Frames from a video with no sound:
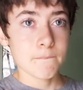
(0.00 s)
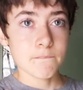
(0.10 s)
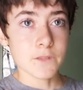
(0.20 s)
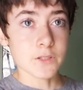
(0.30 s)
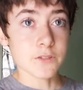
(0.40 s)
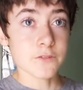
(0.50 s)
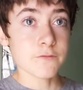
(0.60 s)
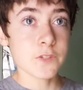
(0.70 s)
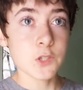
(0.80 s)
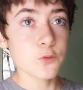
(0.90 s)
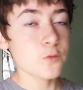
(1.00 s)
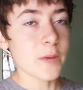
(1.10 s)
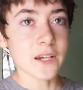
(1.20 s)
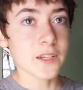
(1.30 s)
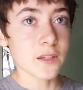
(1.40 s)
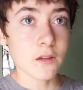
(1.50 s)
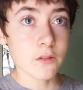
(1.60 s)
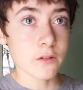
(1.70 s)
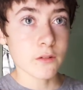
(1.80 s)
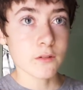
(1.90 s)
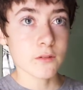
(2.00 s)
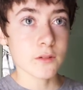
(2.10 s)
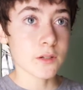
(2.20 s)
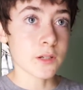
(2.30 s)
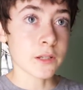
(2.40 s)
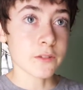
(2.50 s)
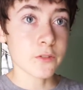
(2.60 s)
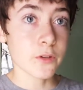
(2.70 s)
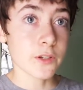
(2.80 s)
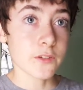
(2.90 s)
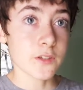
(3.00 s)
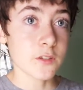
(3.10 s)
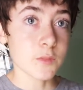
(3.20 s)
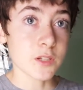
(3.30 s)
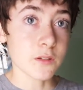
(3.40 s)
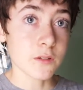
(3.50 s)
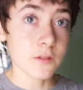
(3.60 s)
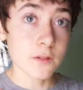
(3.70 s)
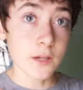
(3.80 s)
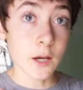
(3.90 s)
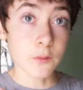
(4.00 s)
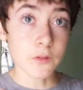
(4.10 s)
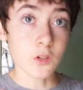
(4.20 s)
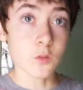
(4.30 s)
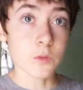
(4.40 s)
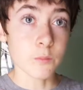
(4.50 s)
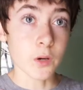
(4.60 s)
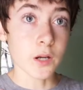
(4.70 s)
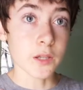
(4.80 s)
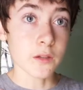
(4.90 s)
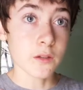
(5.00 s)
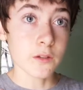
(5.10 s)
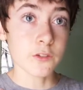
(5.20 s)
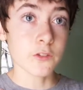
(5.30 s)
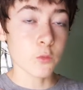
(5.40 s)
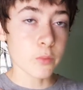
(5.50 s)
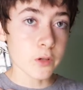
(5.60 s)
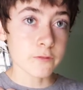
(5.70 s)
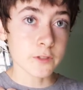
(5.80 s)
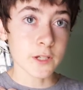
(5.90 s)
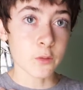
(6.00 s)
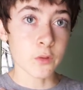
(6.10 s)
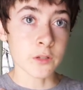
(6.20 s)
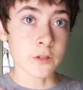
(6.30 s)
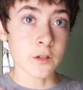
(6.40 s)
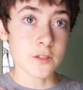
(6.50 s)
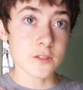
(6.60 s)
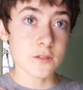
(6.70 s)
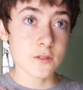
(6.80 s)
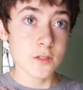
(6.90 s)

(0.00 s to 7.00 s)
They just fuse back together, and it's crazy to me how the human body is so perfect at what it does.